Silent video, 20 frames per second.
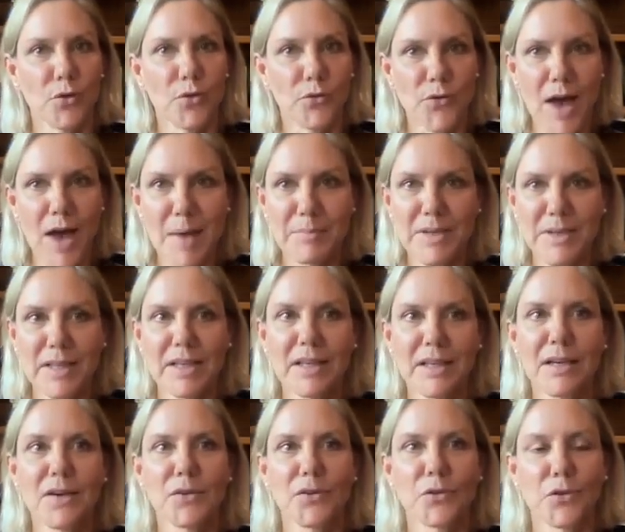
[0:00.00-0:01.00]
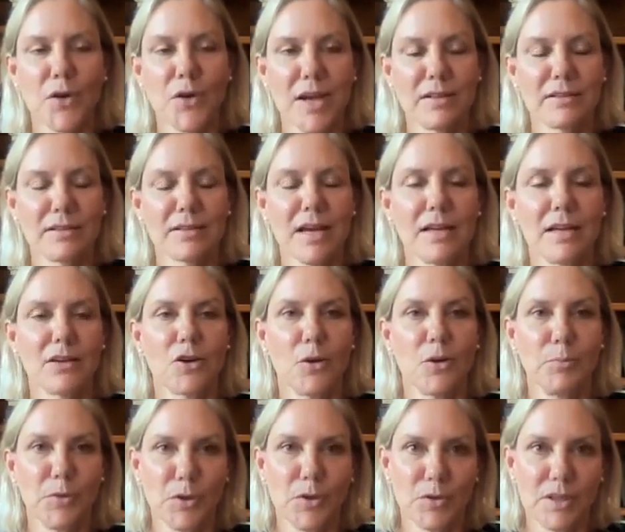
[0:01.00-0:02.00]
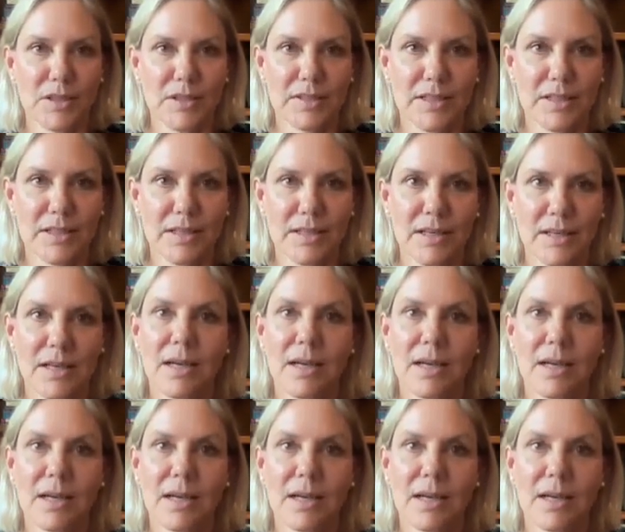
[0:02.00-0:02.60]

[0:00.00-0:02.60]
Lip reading: family, friends, and community.